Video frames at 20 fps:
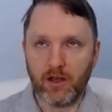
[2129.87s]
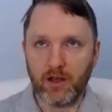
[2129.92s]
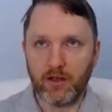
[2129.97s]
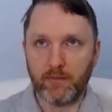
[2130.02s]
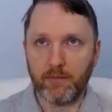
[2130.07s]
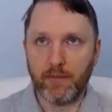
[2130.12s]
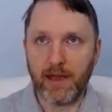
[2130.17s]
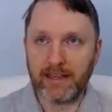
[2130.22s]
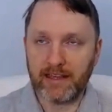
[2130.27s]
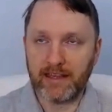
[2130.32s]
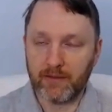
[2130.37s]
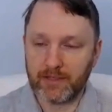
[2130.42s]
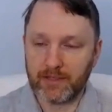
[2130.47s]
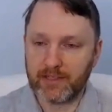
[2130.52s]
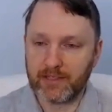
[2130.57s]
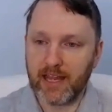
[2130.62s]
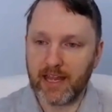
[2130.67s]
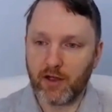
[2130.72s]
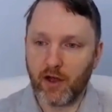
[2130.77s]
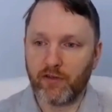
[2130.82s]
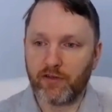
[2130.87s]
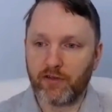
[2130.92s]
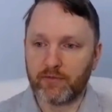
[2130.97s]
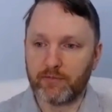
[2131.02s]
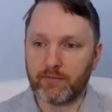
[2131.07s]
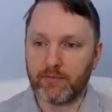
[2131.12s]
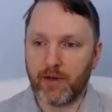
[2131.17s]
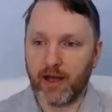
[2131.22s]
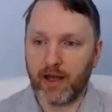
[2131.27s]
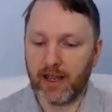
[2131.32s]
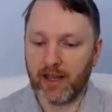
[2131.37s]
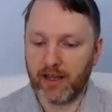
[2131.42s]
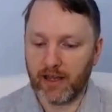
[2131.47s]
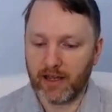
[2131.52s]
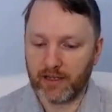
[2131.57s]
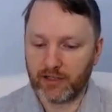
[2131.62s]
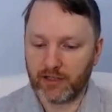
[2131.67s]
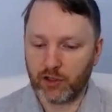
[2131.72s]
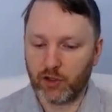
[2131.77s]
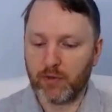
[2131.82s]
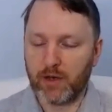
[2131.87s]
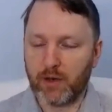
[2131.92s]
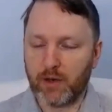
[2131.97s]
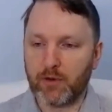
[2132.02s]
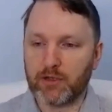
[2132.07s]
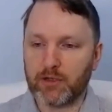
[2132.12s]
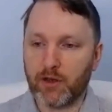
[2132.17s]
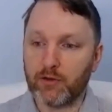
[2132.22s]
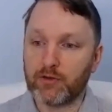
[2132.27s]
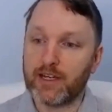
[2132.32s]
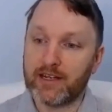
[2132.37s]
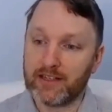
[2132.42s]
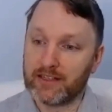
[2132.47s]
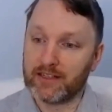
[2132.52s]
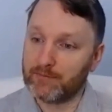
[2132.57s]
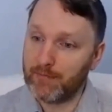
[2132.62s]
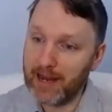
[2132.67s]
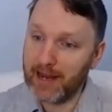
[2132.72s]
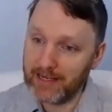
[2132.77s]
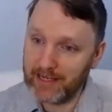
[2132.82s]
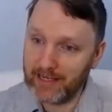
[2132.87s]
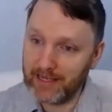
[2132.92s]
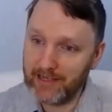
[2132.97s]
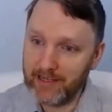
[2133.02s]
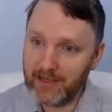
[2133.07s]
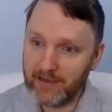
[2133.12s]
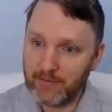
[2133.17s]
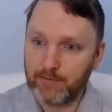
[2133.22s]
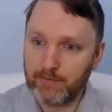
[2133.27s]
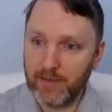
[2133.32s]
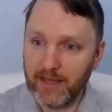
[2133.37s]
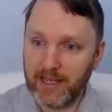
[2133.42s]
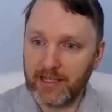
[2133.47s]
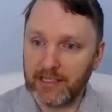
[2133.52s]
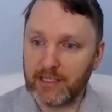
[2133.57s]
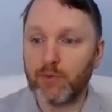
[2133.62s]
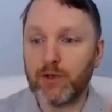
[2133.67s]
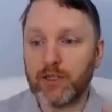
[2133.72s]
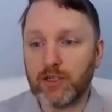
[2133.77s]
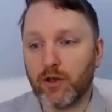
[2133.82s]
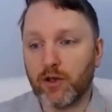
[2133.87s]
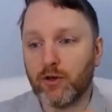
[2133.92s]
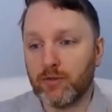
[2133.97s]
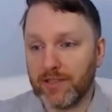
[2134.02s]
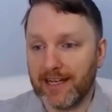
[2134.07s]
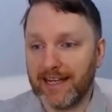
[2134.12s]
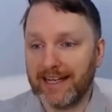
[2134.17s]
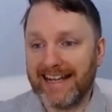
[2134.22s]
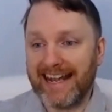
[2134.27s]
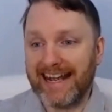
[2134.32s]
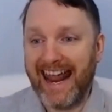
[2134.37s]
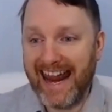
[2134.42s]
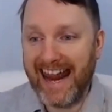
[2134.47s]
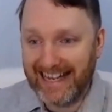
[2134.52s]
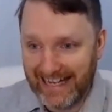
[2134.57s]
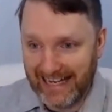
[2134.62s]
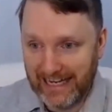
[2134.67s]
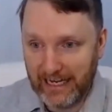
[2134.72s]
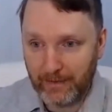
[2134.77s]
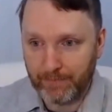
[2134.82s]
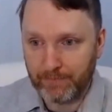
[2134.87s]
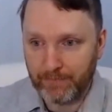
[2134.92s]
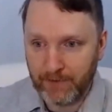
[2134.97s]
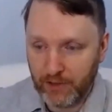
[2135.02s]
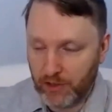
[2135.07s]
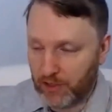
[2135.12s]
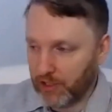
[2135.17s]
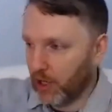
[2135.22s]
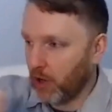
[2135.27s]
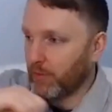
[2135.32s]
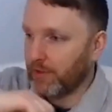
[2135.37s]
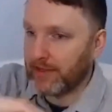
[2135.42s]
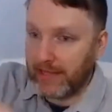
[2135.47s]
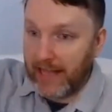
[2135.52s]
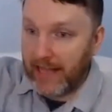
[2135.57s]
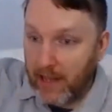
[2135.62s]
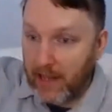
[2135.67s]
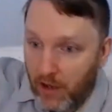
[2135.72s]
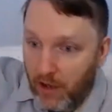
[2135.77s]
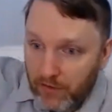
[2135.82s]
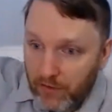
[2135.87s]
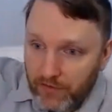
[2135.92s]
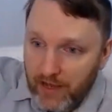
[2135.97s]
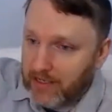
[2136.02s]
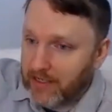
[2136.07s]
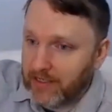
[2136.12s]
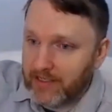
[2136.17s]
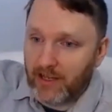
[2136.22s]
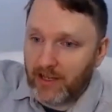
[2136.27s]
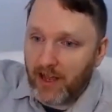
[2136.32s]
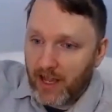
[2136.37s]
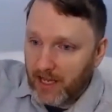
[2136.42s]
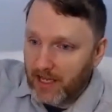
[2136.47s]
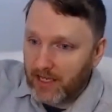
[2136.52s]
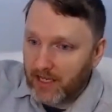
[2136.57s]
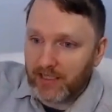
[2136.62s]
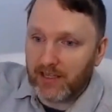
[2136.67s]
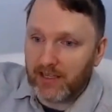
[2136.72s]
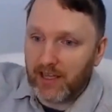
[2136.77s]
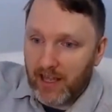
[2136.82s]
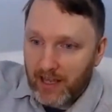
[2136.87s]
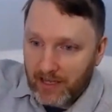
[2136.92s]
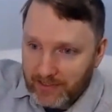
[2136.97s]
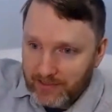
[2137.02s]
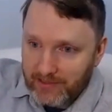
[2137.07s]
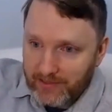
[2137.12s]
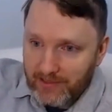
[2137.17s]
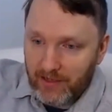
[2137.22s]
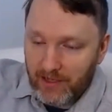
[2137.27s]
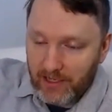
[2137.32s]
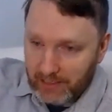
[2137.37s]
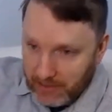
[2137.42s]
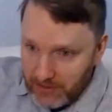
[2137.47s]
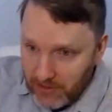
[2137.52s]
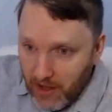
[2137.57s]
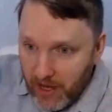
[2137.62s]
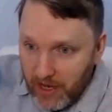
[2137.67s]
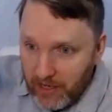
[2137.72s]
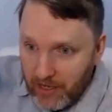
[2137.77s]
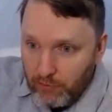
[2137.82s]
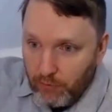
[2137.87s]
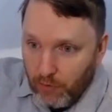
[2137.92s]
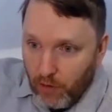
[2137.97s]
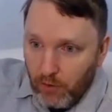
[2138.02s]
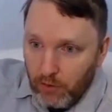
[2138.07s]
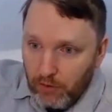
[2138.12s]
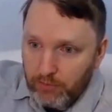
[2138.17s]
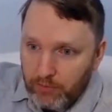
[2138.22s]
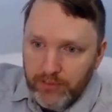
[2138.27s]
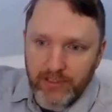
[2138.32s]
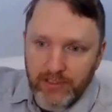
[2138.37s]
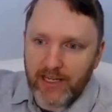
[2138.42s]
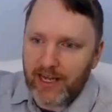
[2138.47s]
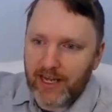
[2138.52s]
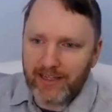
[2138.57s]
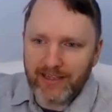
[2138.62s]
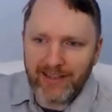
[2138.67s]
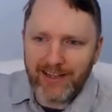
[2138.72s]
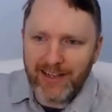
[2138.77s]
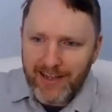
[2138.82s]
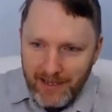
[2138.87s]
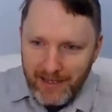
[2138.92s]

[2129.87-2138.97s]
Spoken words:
make the mistake often by assuming we don't need as many means we don't need any. So they go and lay off an entire class, an entire role, because again,